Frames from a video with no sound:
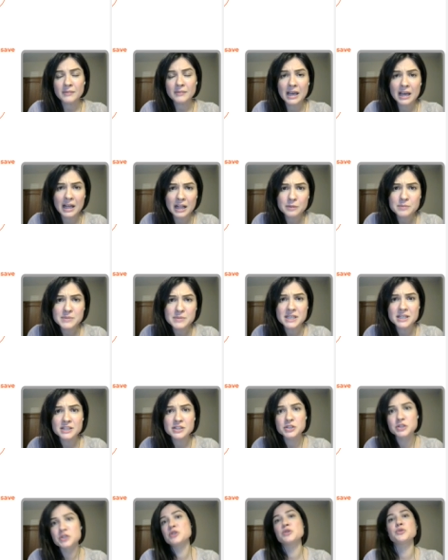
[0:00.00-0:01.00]
helps
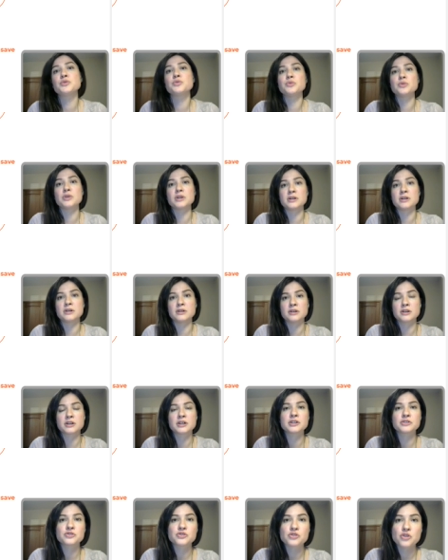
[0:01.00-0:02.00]
us to
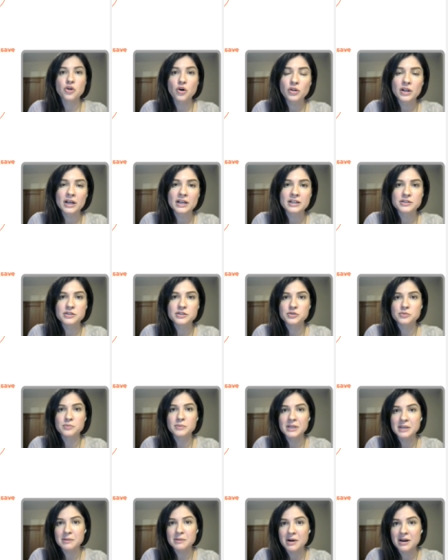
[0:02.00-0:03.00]
control and to
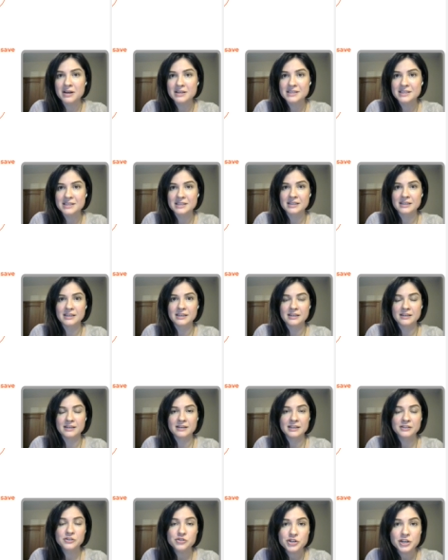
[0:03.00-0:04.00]
minimize the
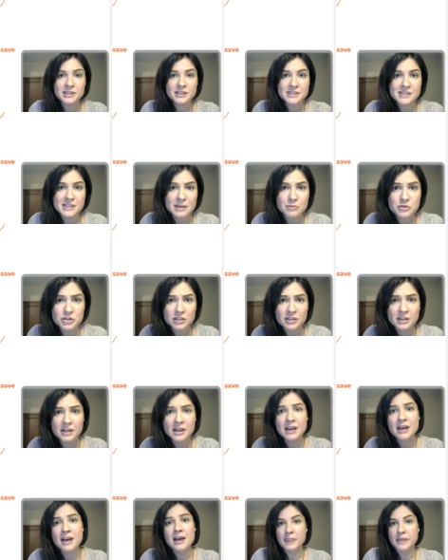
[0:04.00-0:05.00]
energy consumption,
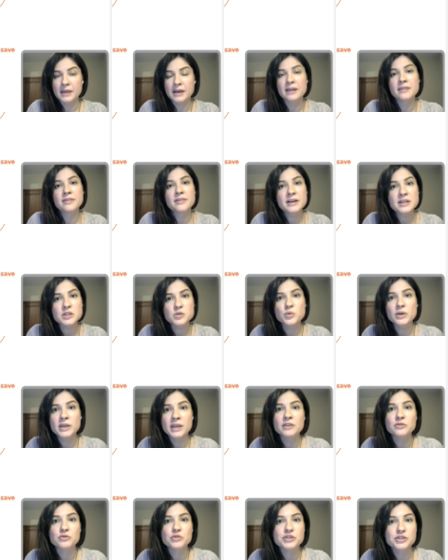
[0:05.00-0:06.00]
and thus we
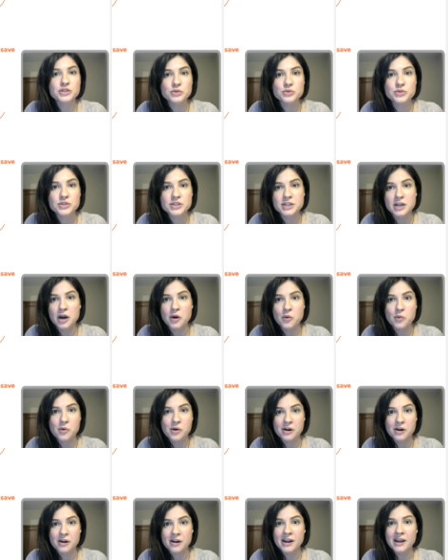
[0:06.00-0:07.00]
can reduce
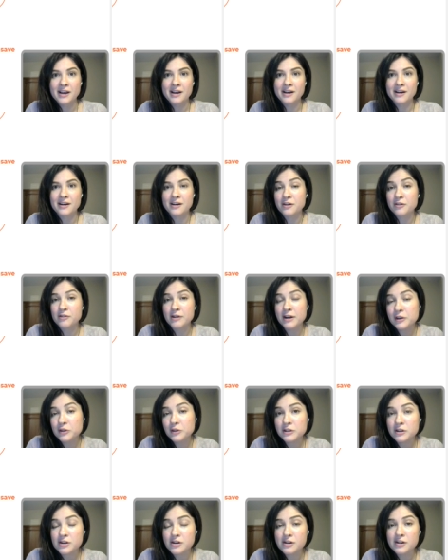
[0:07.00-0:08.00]
our
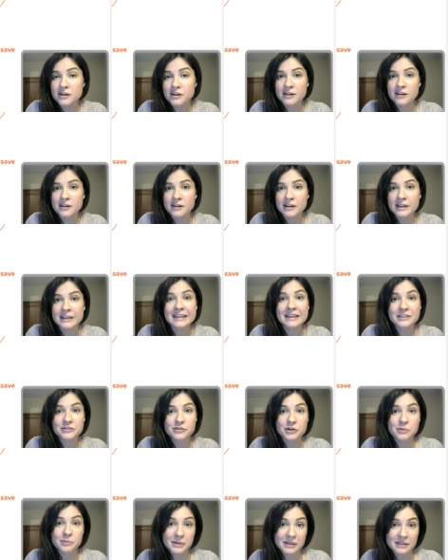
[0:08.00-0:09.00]
regular
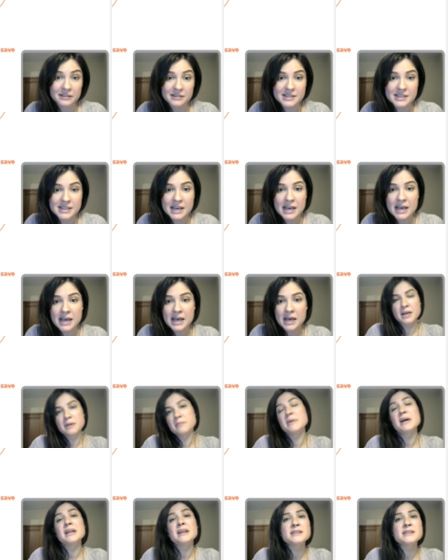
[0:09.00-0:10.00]
electric bills.
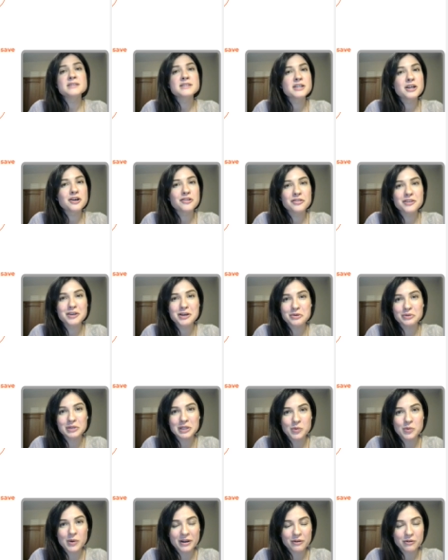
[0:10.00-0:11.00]
But it's not the
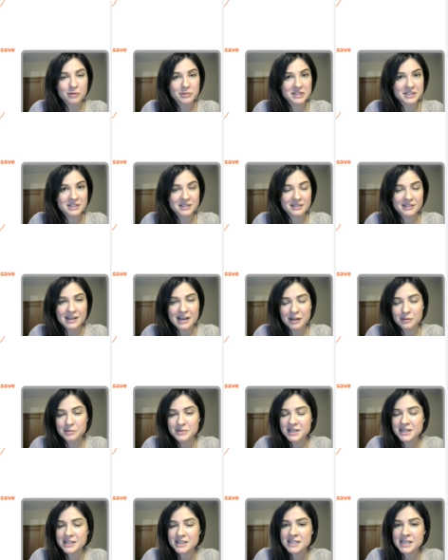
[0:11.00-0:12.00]
only way Robotina
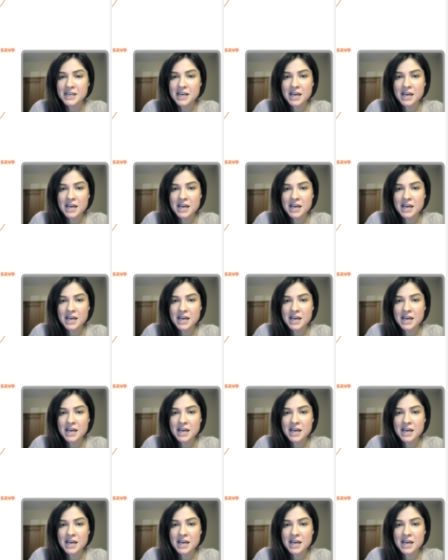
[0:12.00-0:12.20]
helps us.